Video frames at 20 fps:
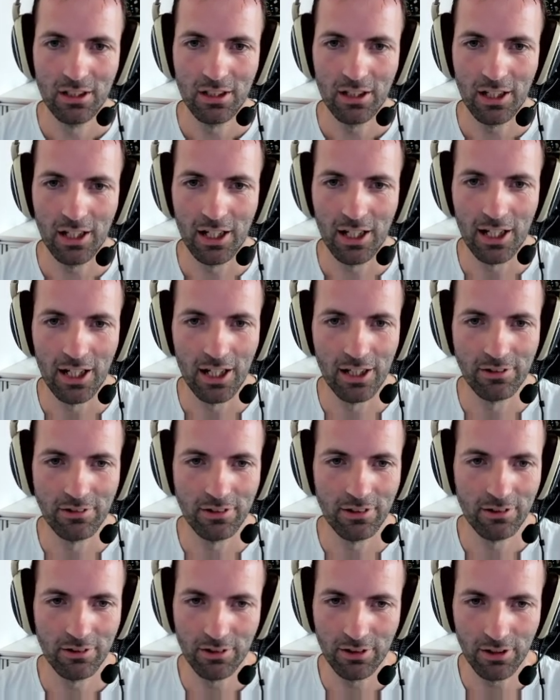And
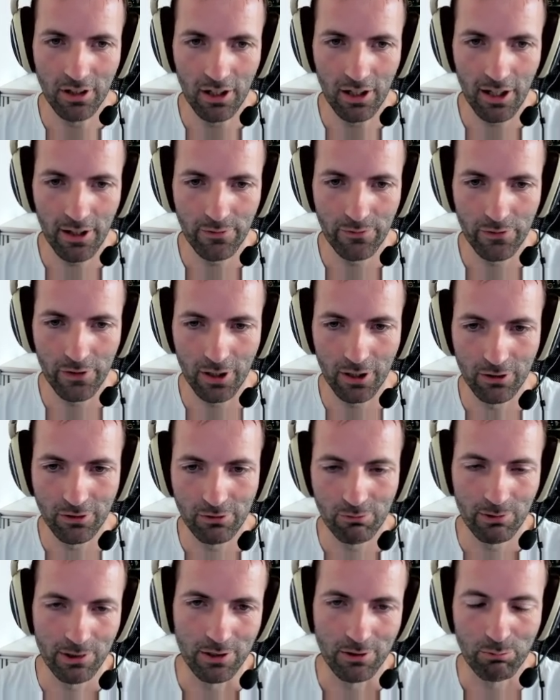I figured,
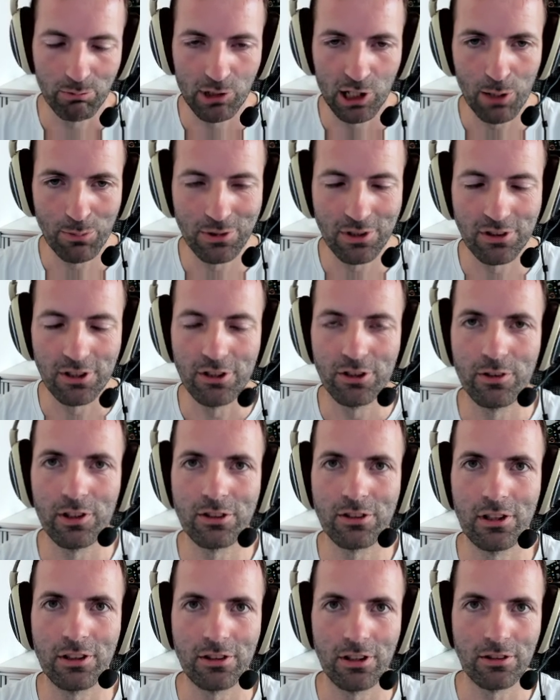well, perhaps it's
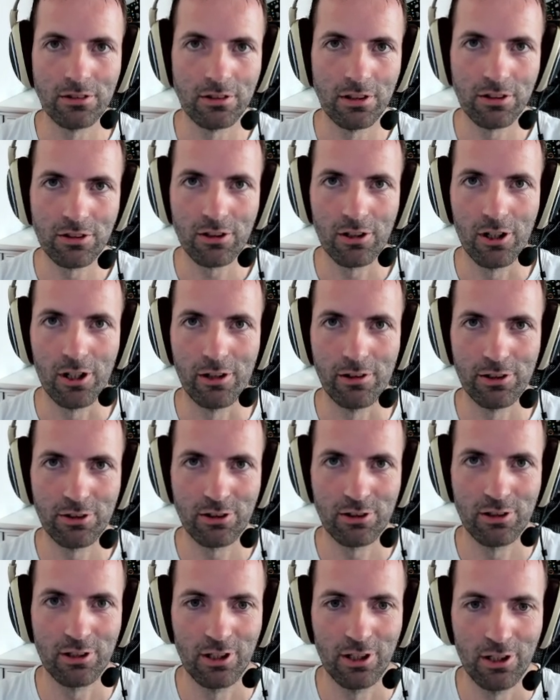interesting since this car
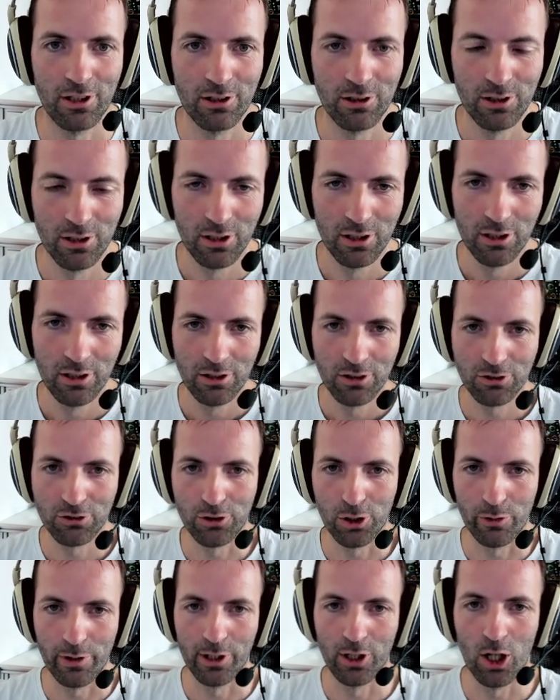is uh,
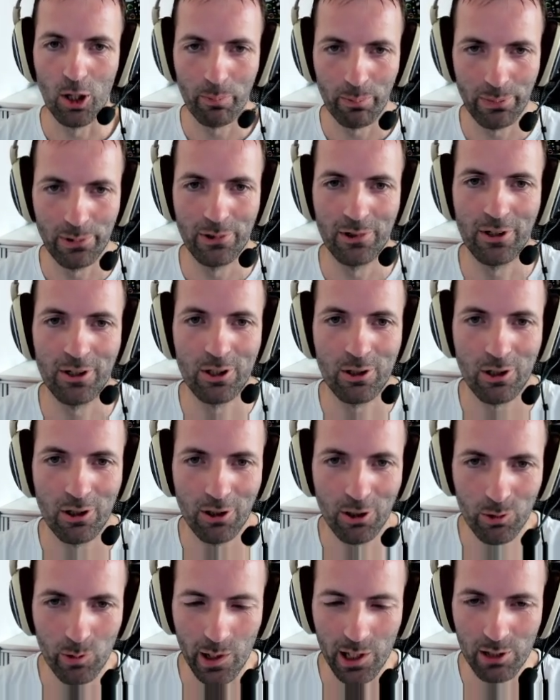stirring up uh,
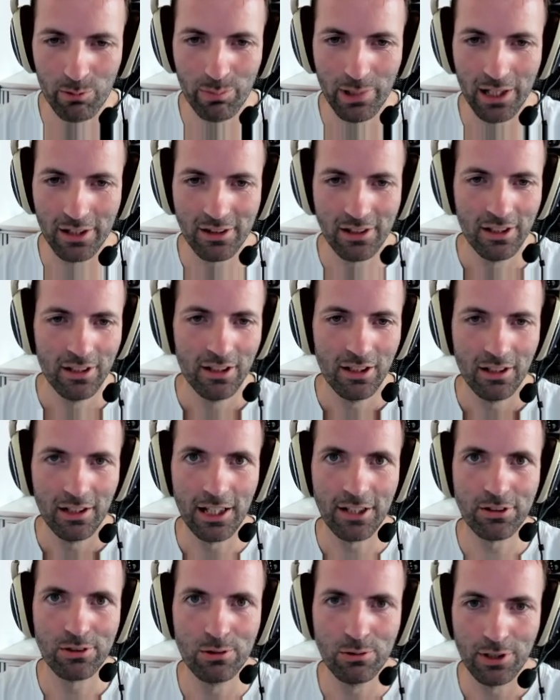quite a bit.
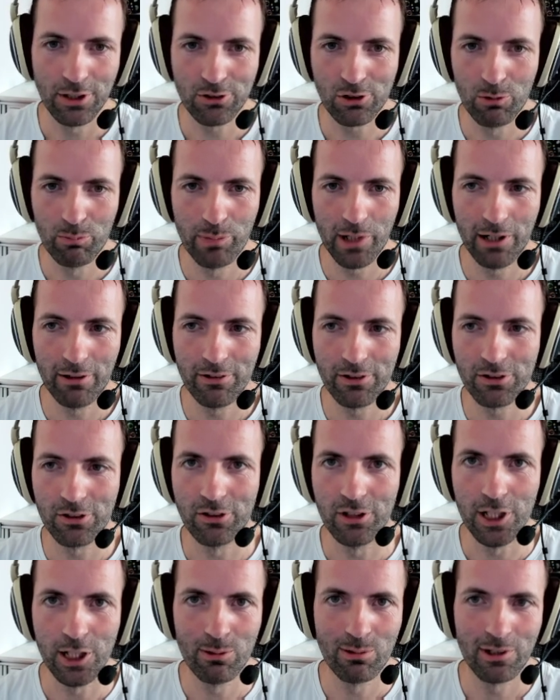Let's do this comparison,
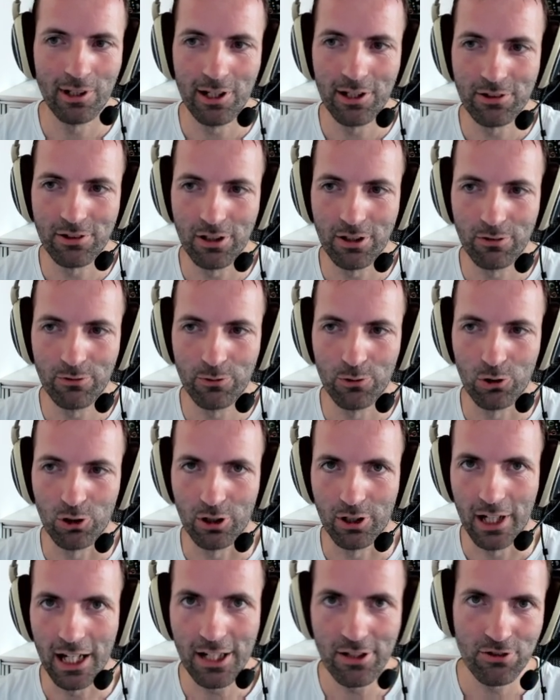equalizing for
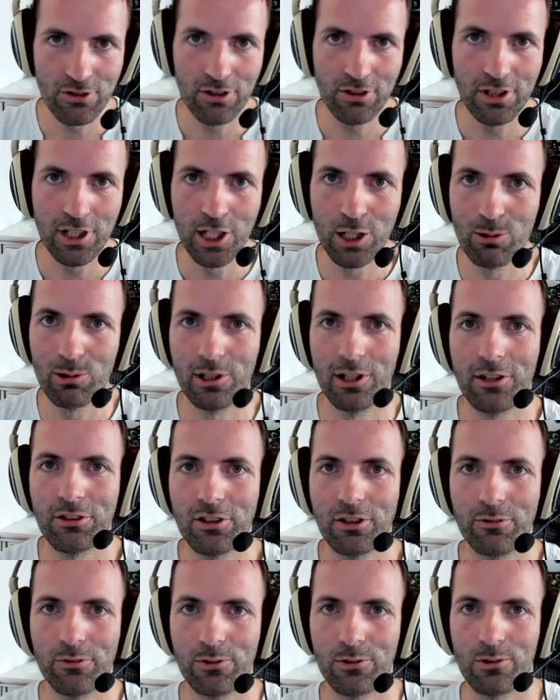the engine,
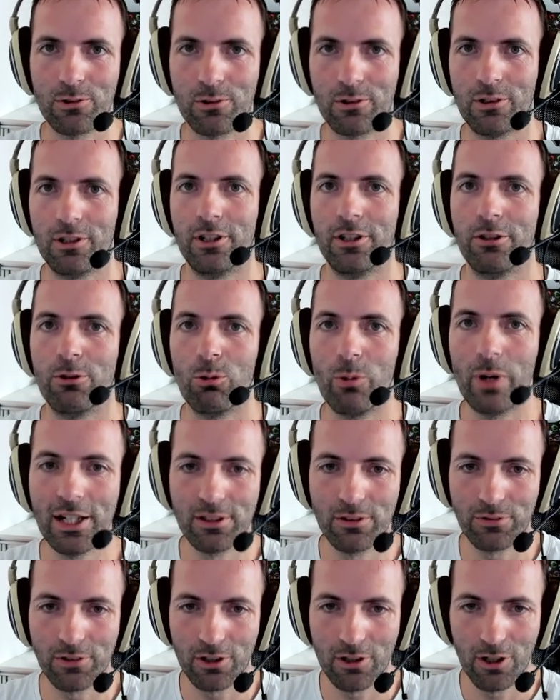equalizing for uh, the weight
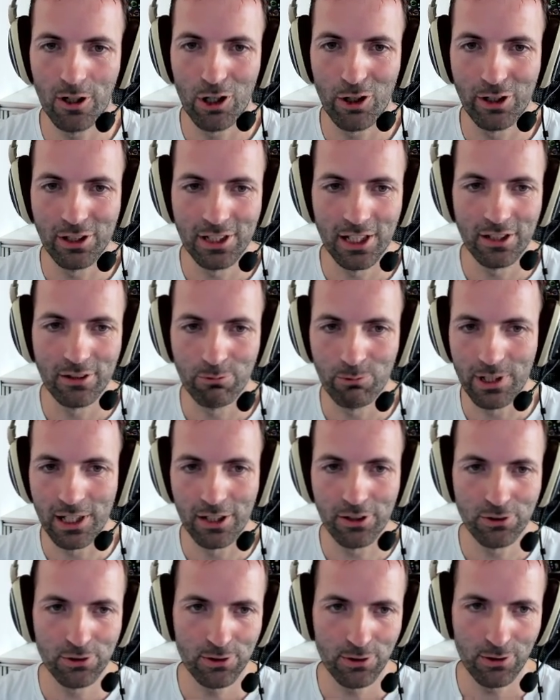of the car, and then we
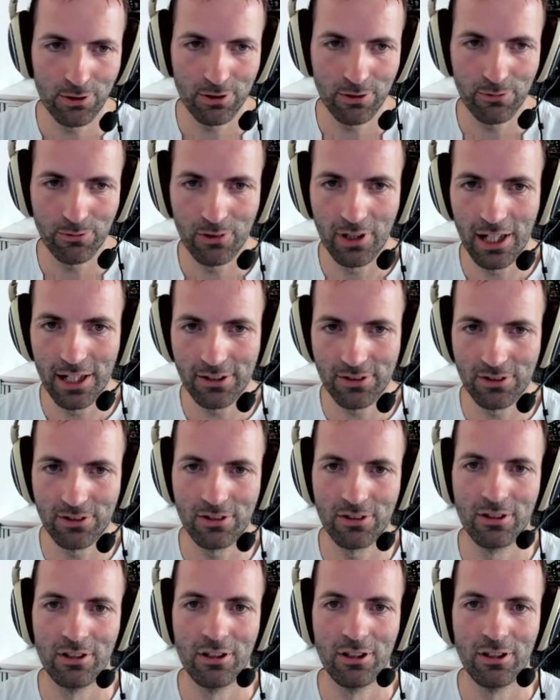can sort of guess